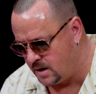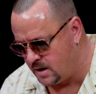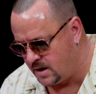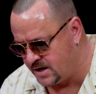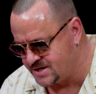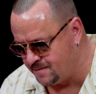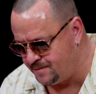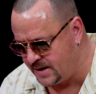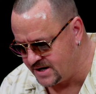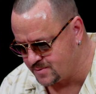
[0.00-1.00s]
Is the
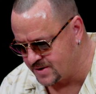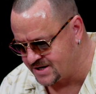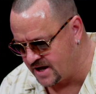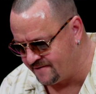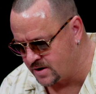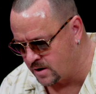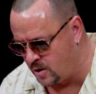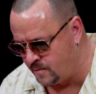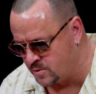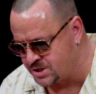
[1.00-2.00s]
beast with 7
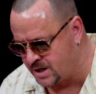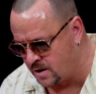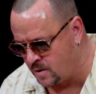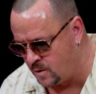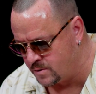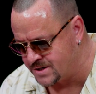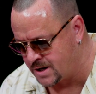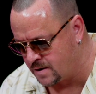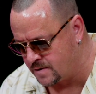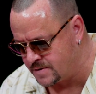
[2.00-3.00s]
global shareholds
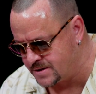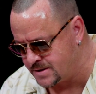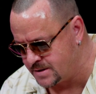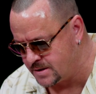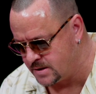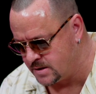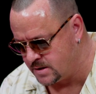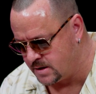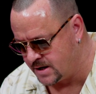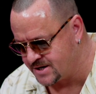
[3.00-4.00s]
hers?
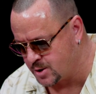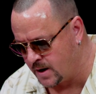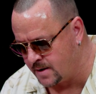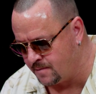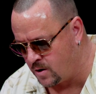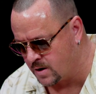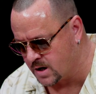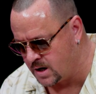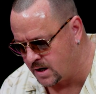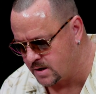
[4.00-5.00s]
Its trademark
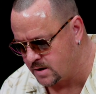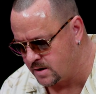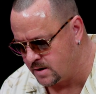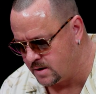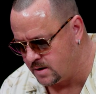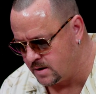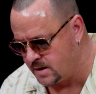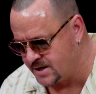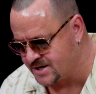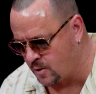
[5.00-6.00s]
gut,
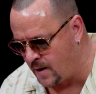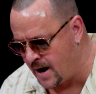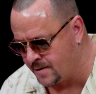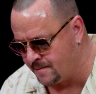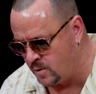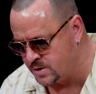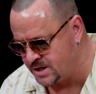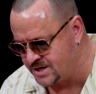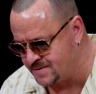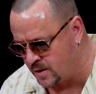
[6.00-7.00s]
its crown emoji
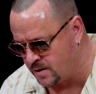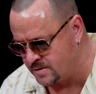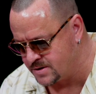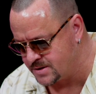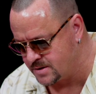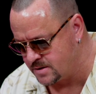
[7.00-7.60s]
spurs?